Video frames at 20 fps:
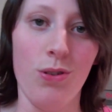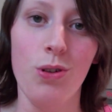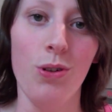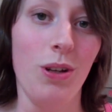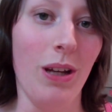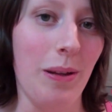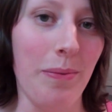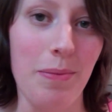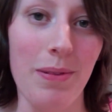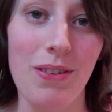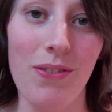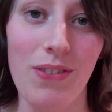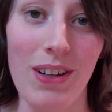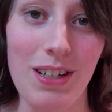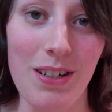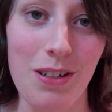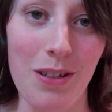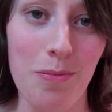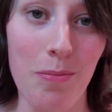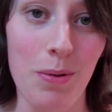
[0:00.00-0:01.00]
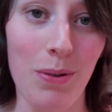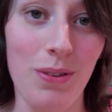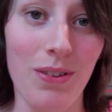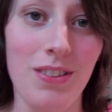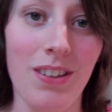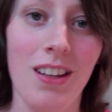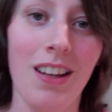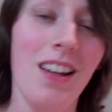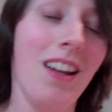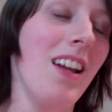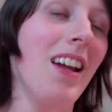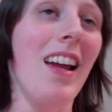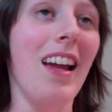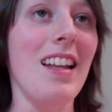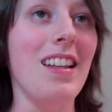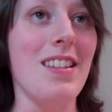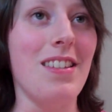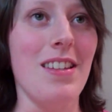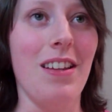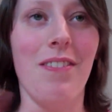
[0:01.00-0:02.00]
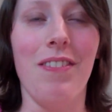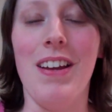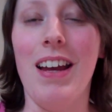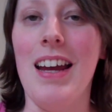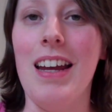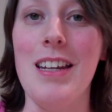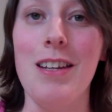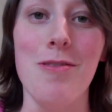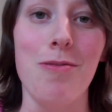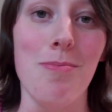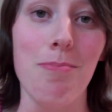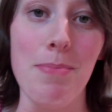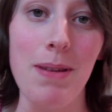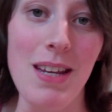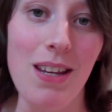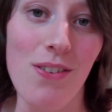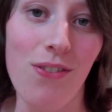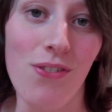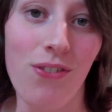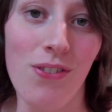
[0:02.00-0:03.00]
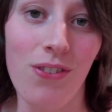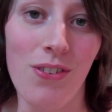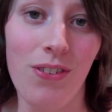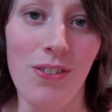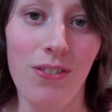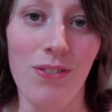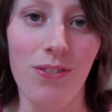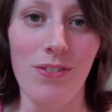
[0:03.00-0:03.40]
2 cups of vegetables and some kind of beef,